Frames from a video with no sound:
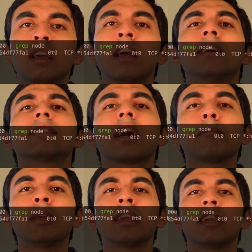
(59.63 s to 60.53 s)

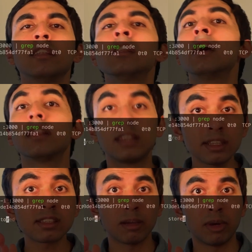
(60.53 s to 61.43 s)
Typing in this
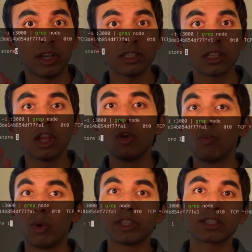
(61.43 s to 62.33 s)
command
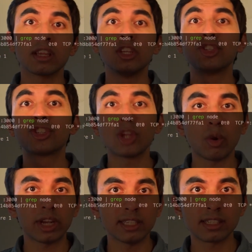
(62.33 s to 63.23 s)
would store
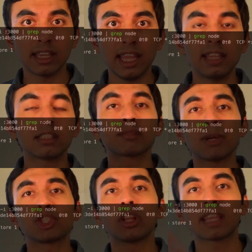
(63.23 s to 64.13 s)
it in a
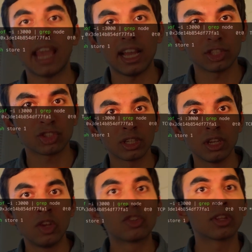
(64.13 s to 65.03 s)
special cache,
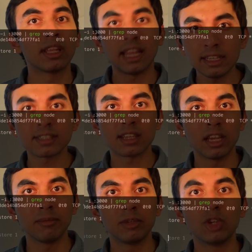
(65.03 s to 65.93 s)
so the next time
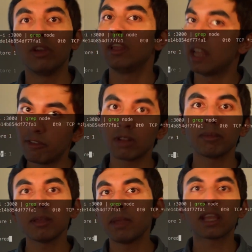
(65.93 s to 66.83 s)
you inevitably
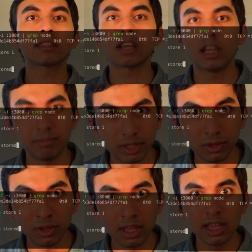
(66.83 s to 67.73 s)
make a typo
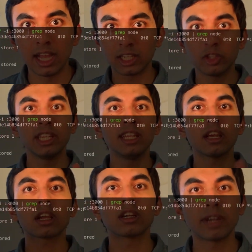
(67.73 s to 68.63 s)
and you need a
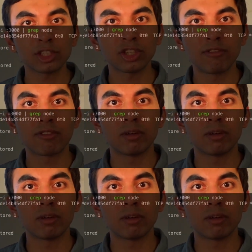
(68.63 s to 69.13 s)
correction from